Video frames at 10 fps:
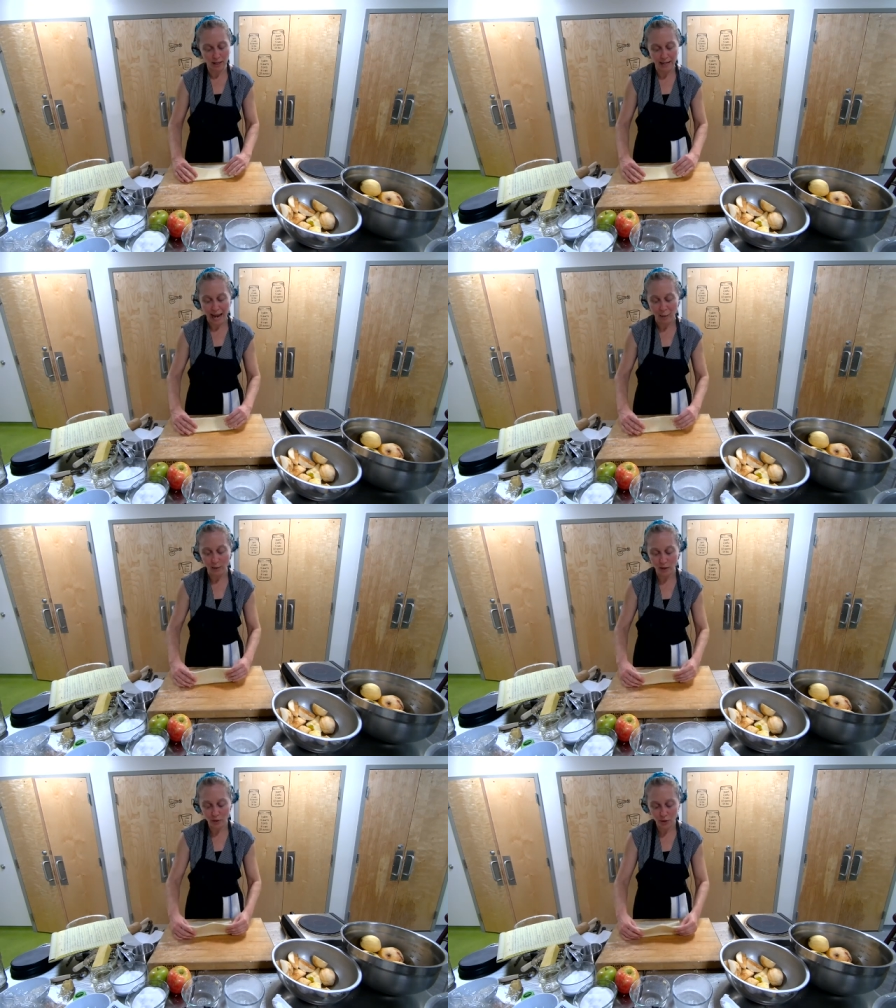an hour
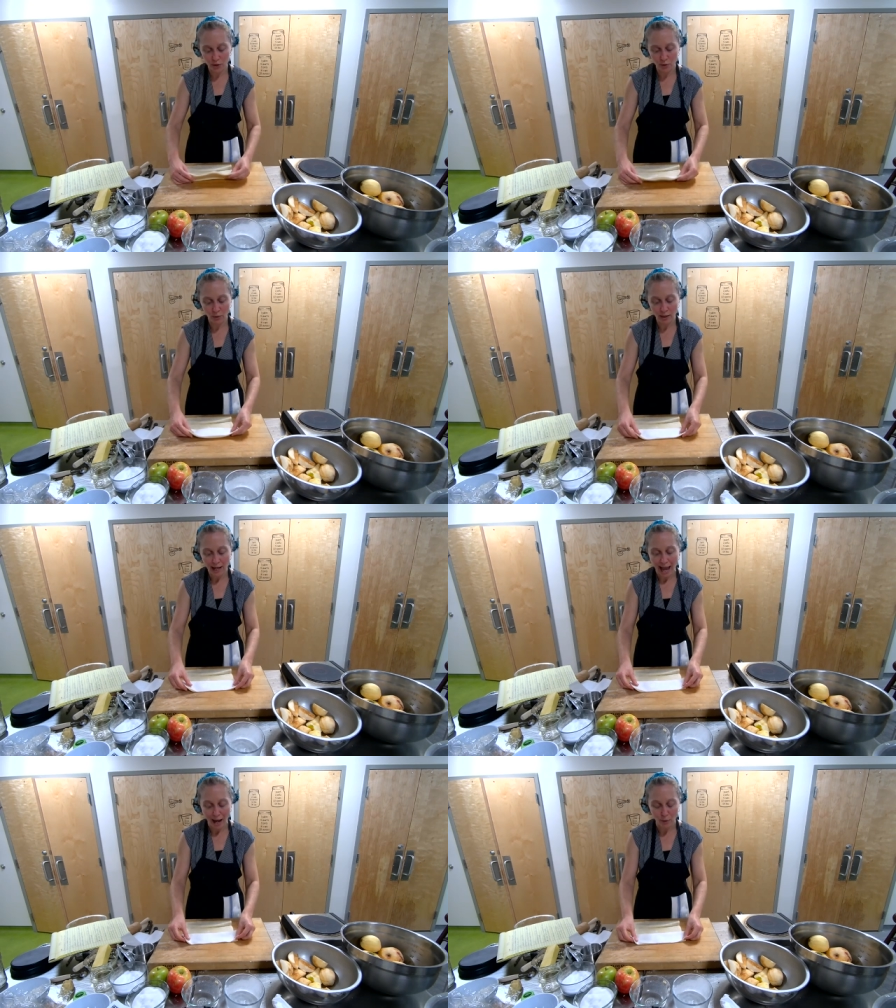or 2
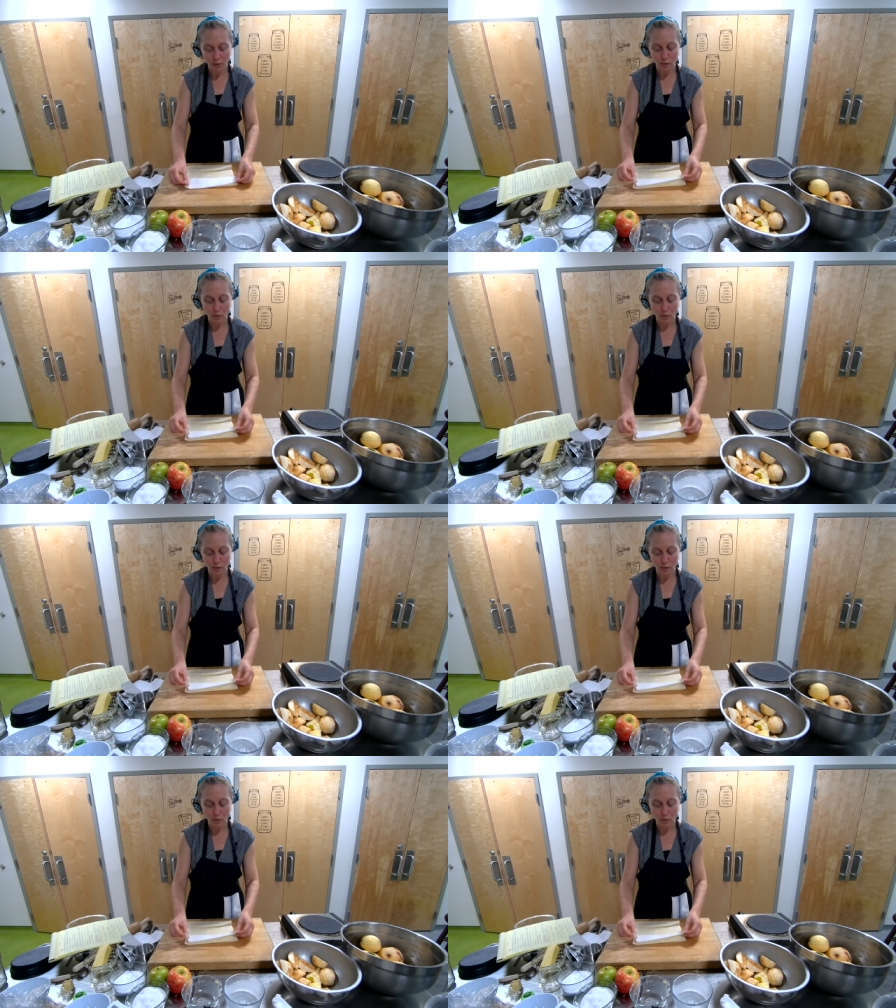out,